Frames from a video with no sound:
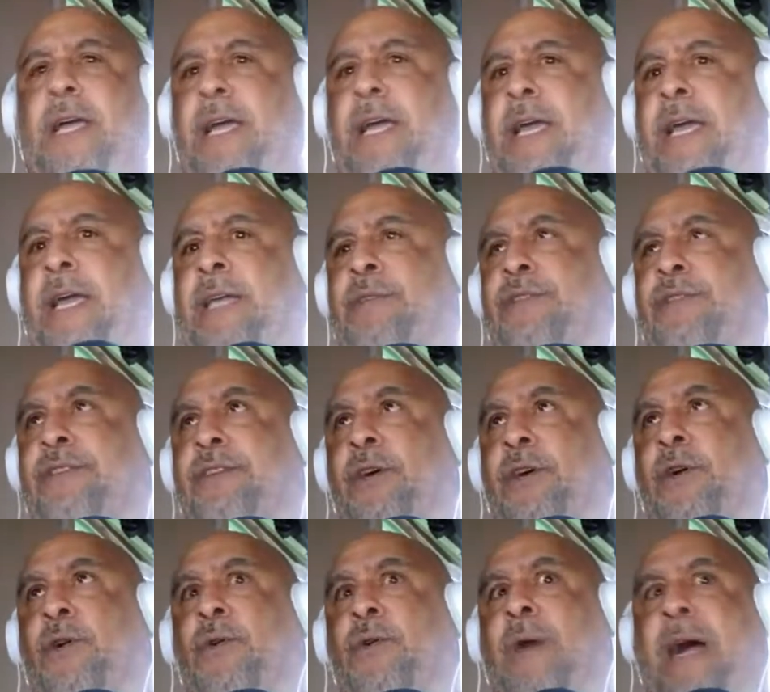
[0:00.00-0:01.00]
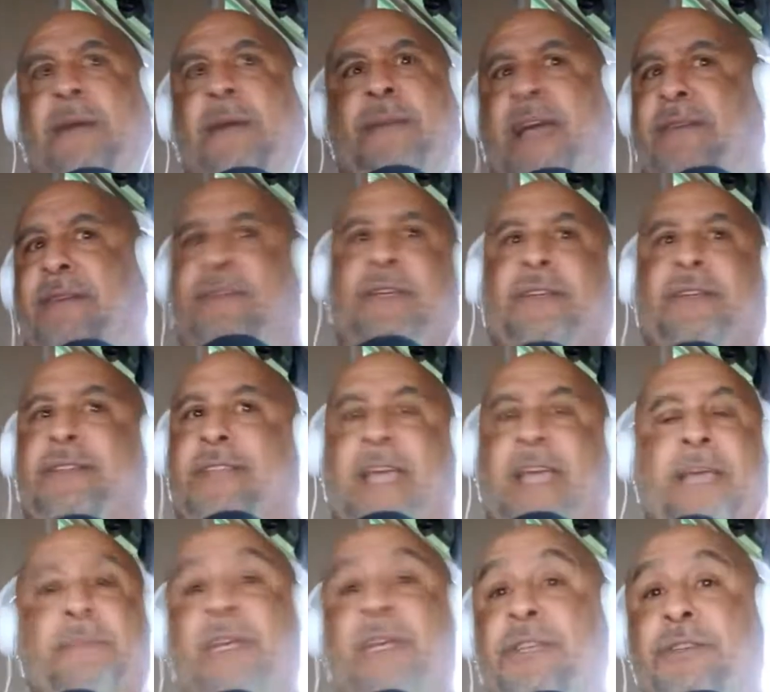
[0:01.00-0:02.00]
And so I'm having the
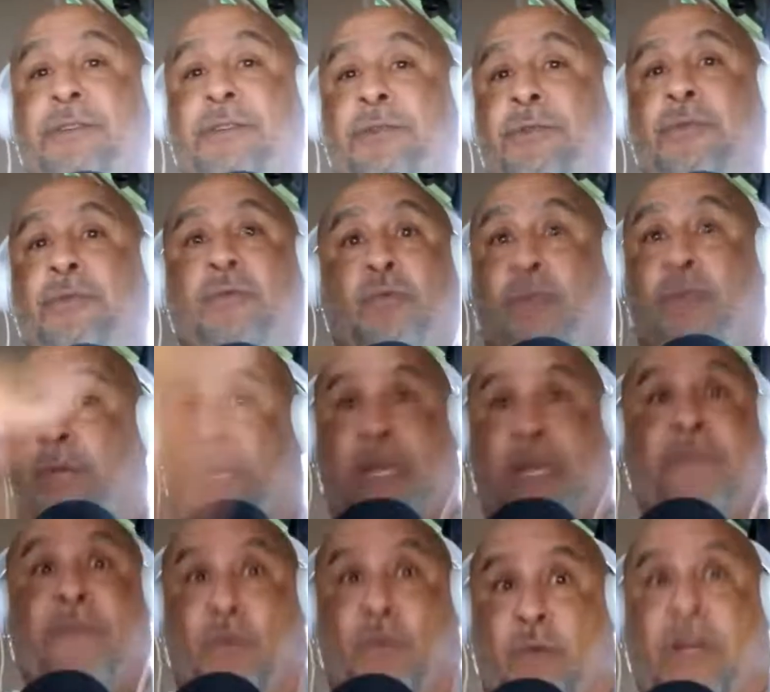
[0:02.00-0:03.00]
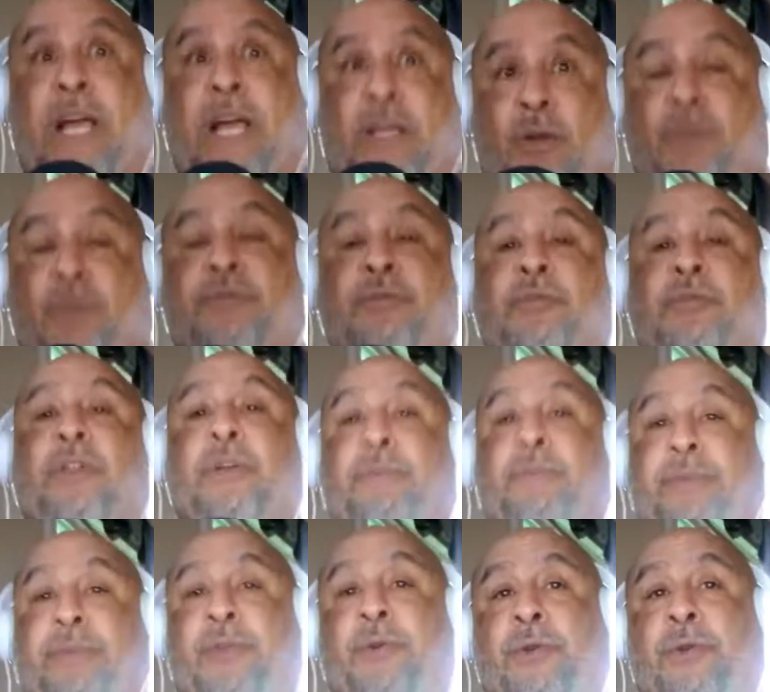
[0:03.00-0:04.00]
same issue even when I go through the
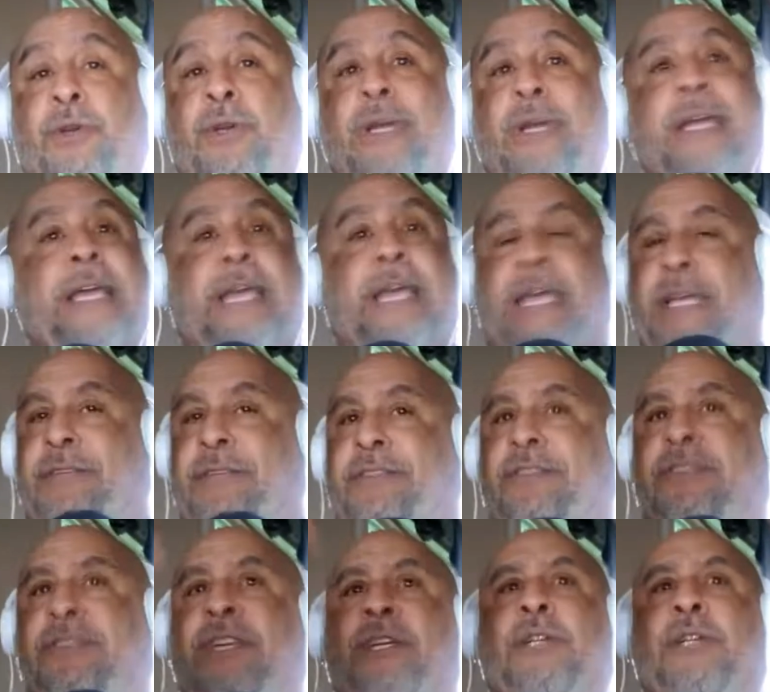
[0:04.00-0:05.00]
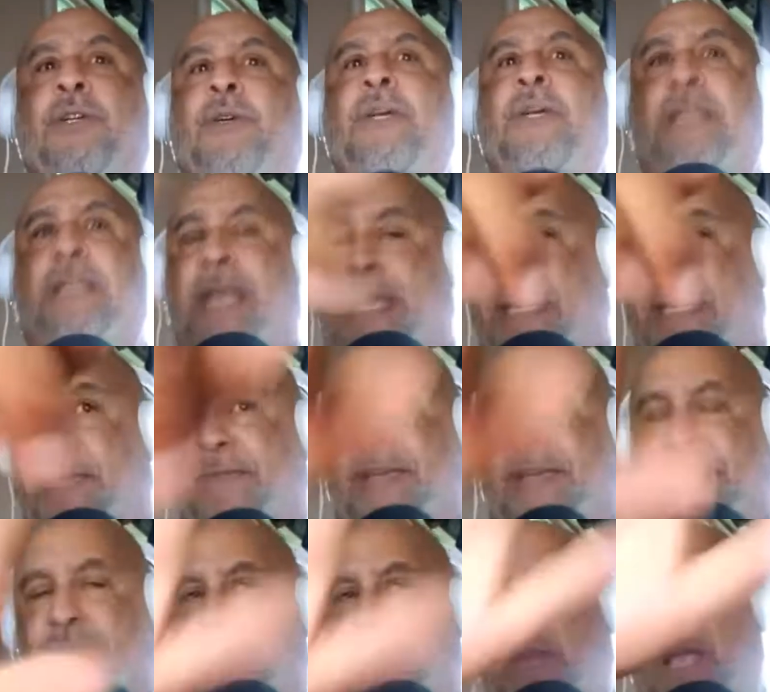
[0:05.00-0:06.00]
computer. It's still like
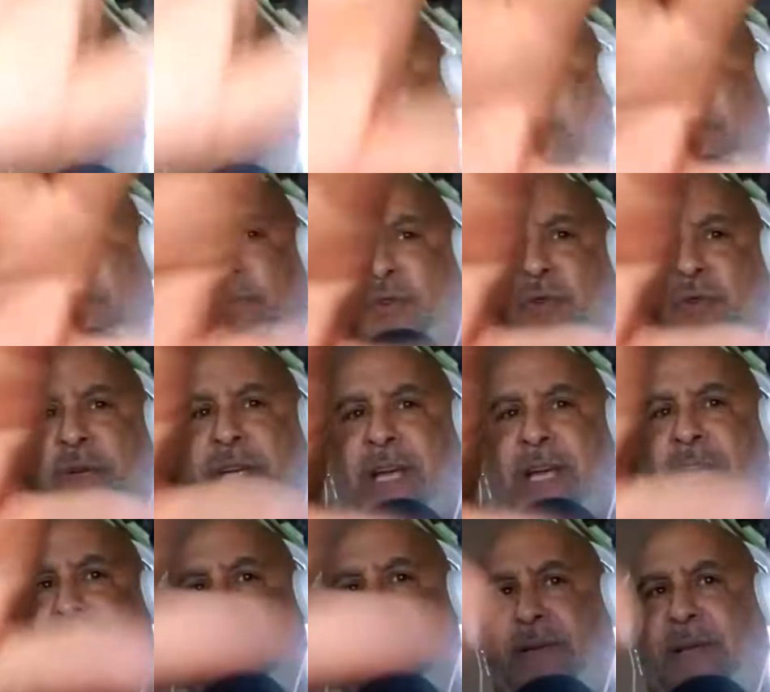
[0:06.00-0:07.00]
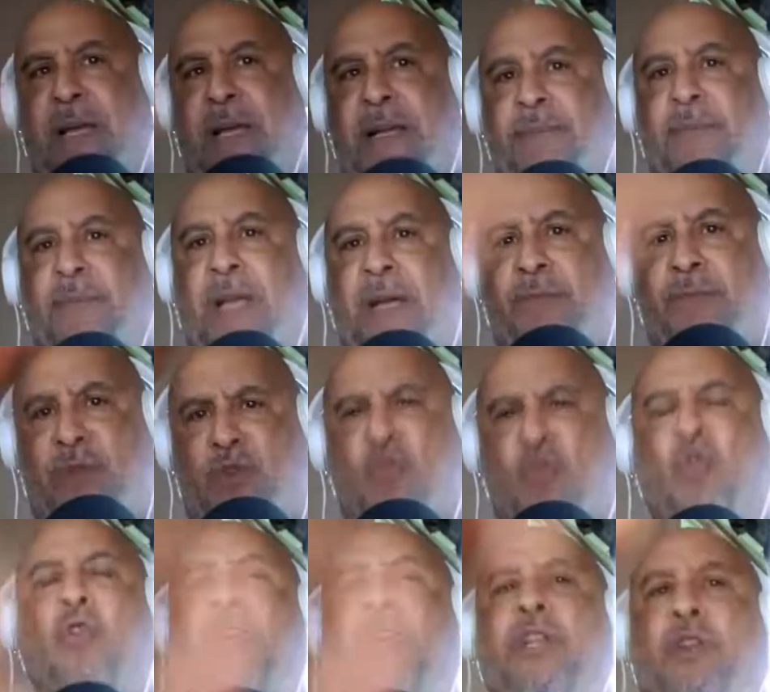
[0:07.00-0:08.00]
like what I'm doing now is I'm
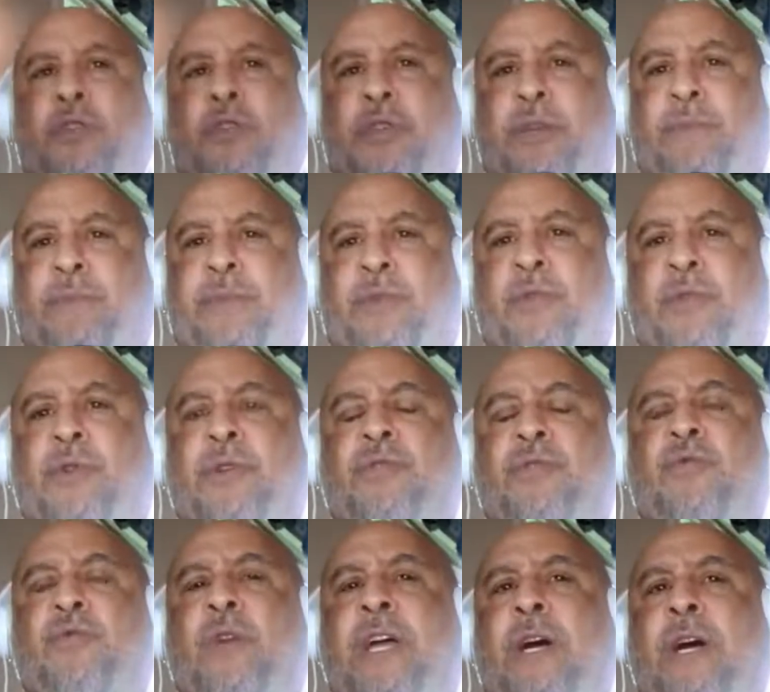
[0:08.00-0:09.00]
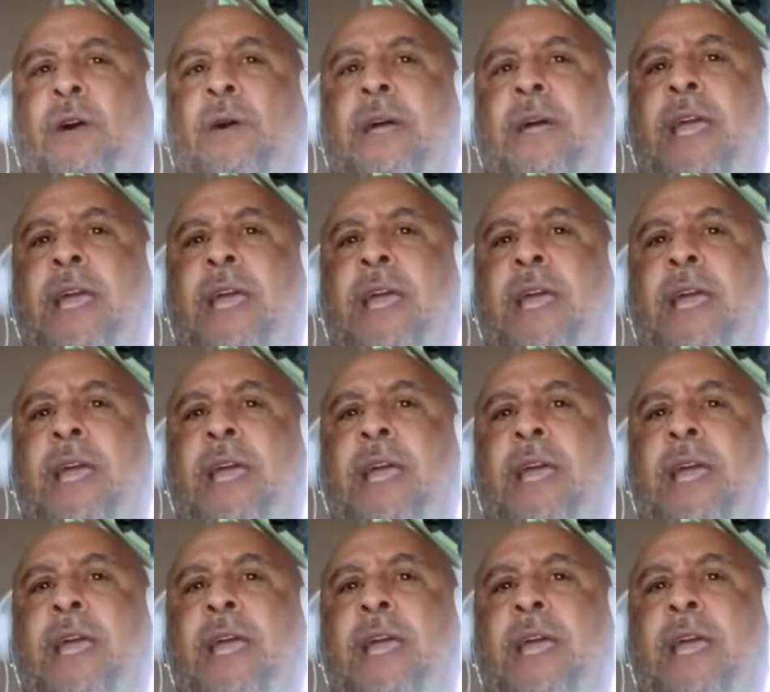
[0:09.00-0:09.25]
recording on the computer as well,